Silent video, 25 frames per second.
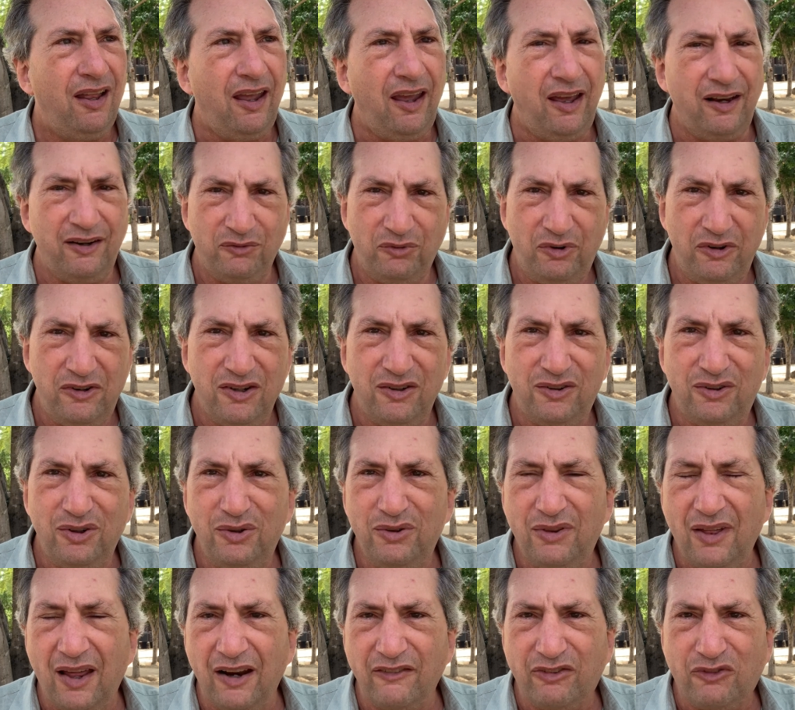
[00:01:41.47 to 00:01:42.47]
And when you
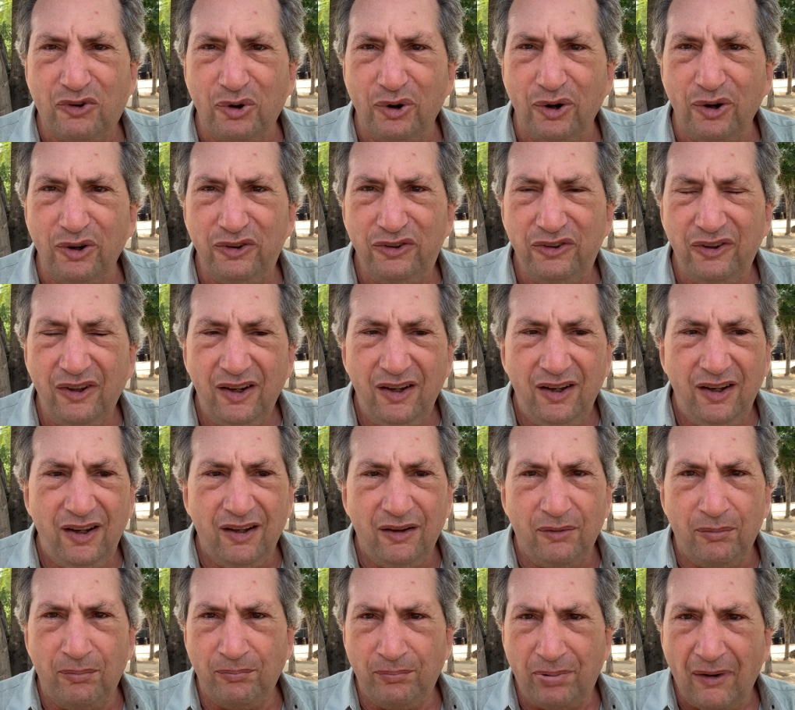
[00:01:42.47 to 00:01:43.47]
do that, of course,
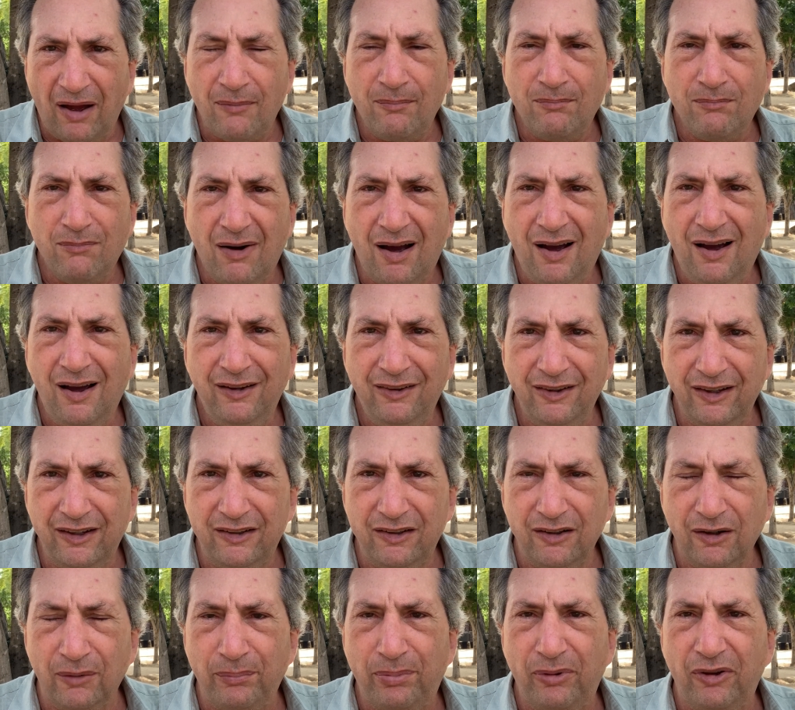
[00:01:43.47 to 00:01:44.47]
by
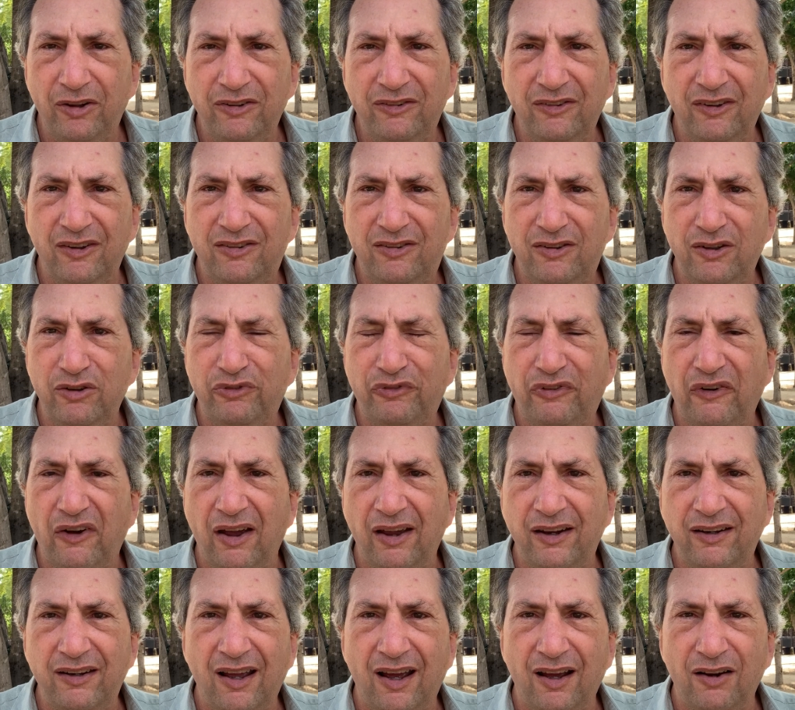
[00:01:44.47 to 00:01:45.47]
modeling your business, you
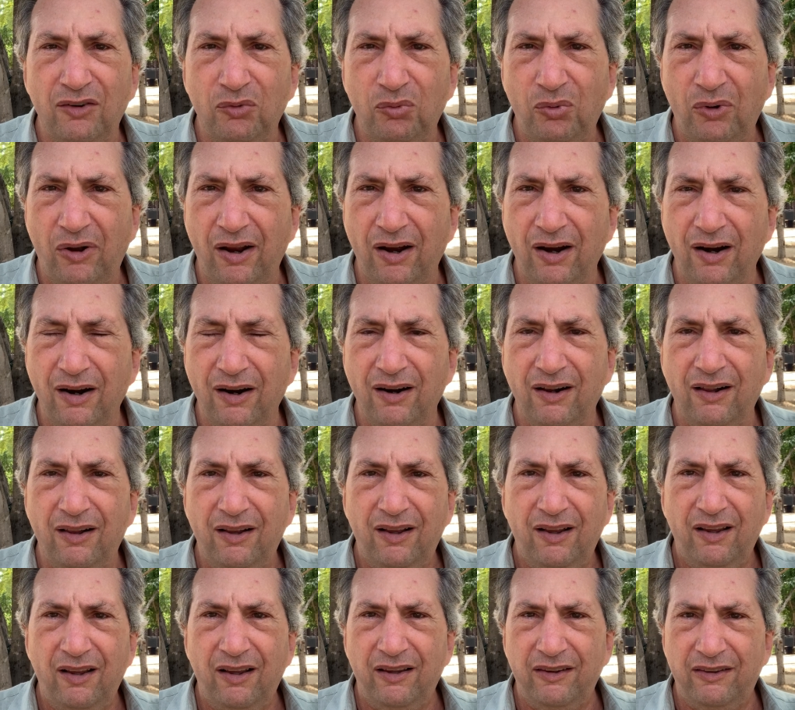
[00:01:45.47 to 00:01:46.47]
find out where
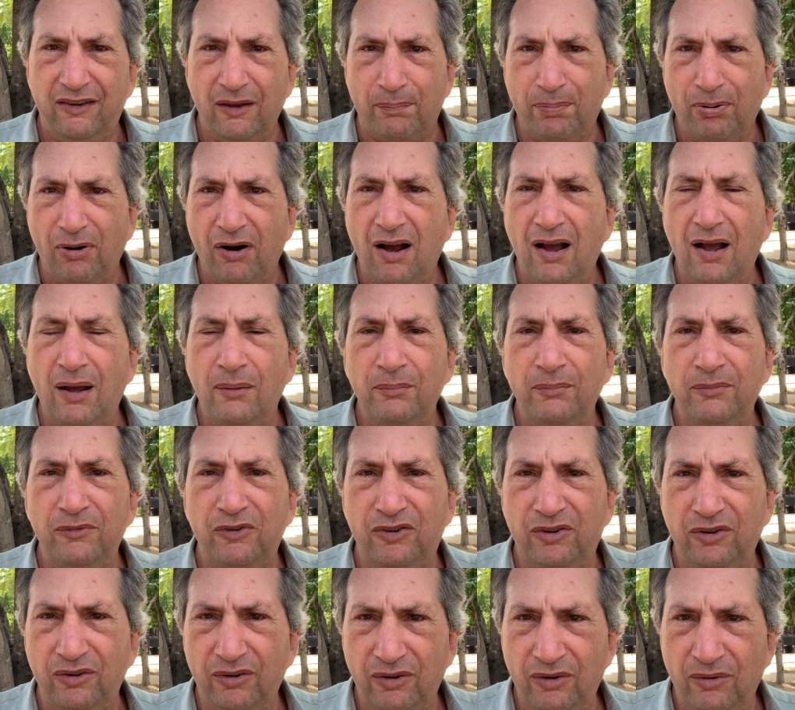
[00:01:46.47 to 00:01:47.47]
the
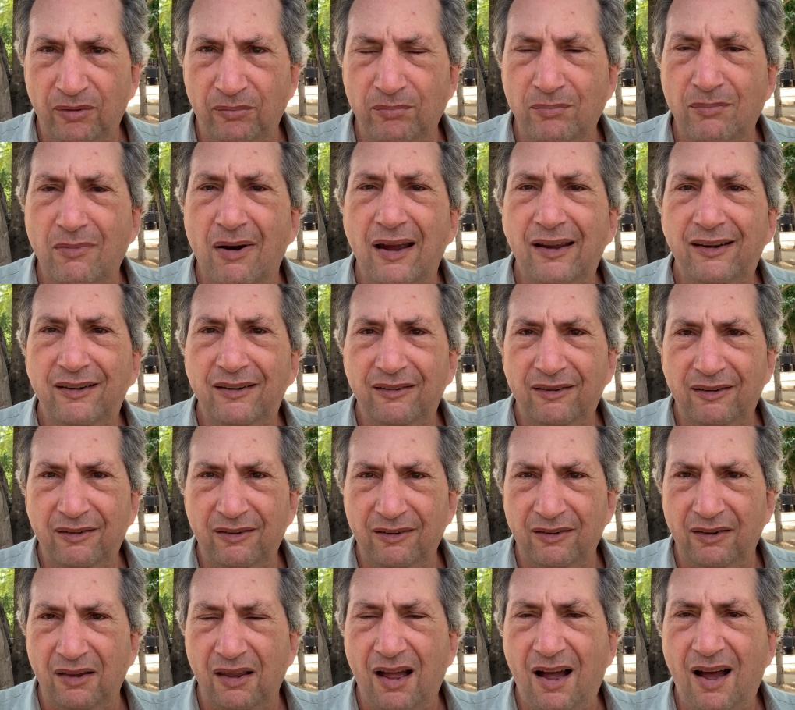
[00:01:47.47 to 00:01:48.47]
problems might
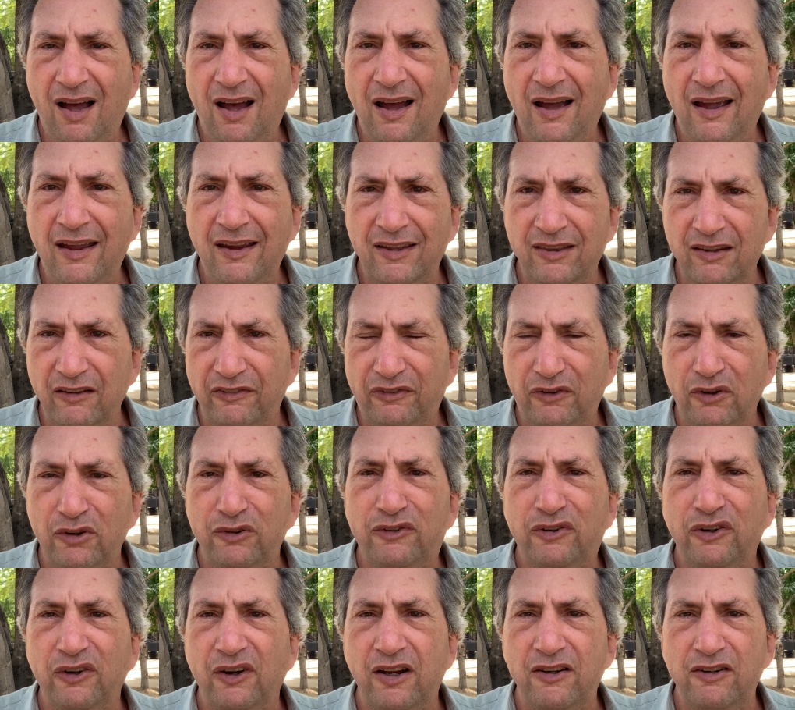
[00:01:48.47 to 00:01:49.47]
lie in the
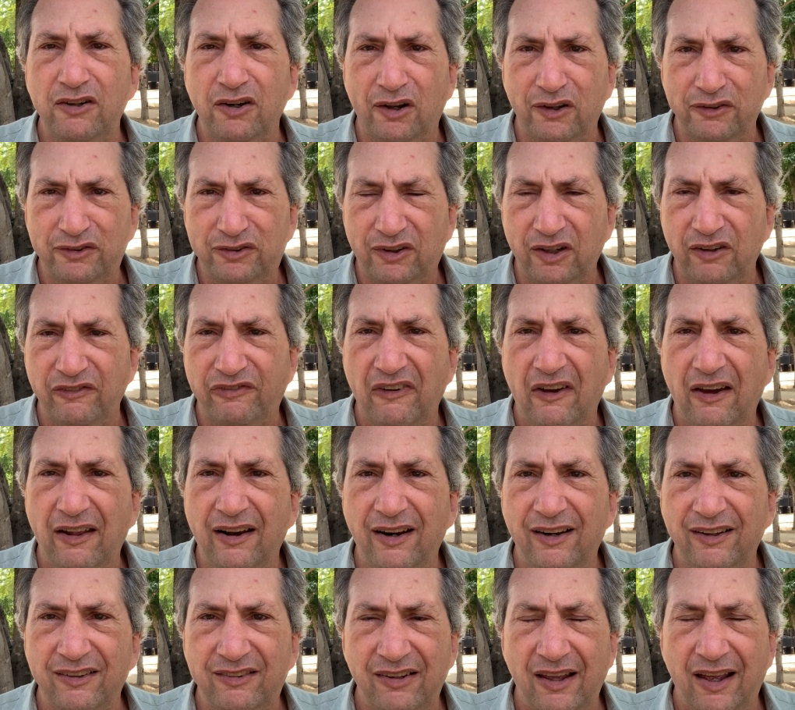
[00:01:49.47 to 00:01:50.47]
future, and you're also going to find
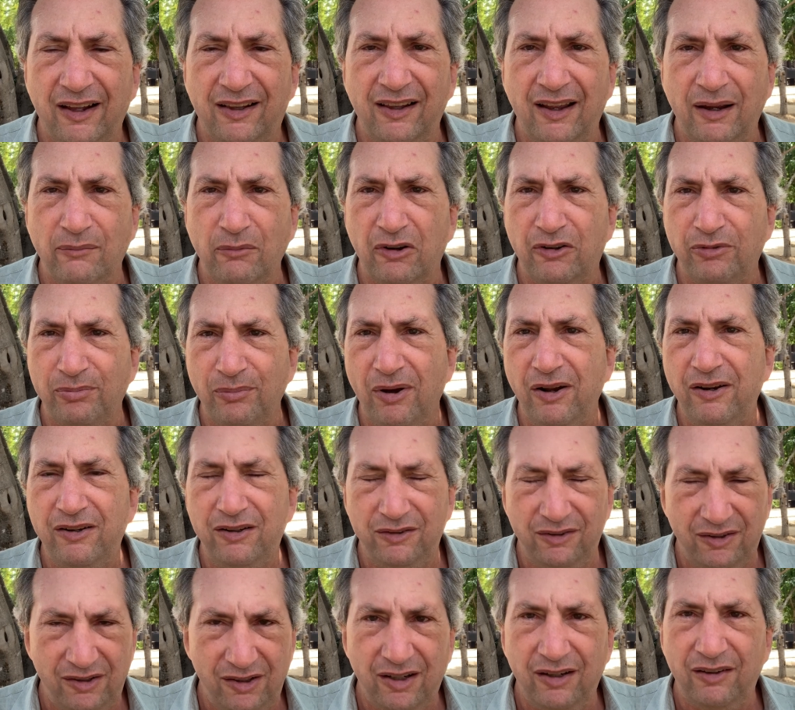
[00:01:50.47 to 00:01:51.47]
out exactly how much money
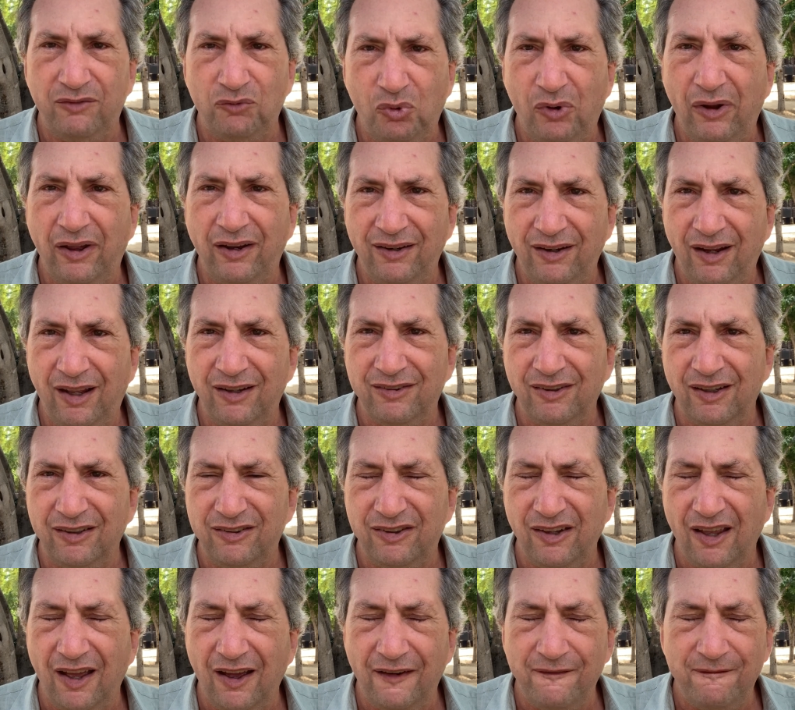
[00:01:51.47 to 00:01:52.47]
you need and when, as I
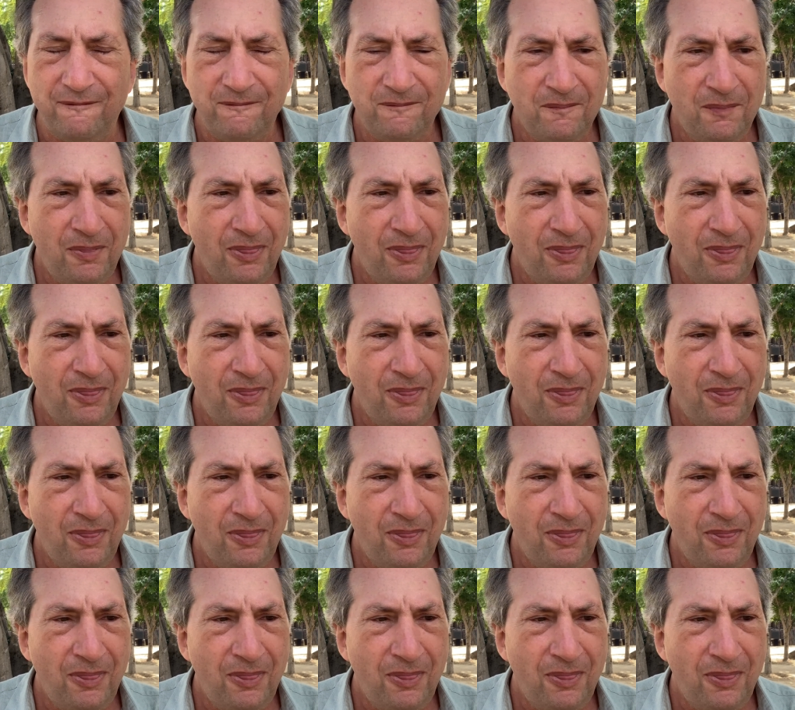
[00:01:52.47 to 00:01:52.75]
said.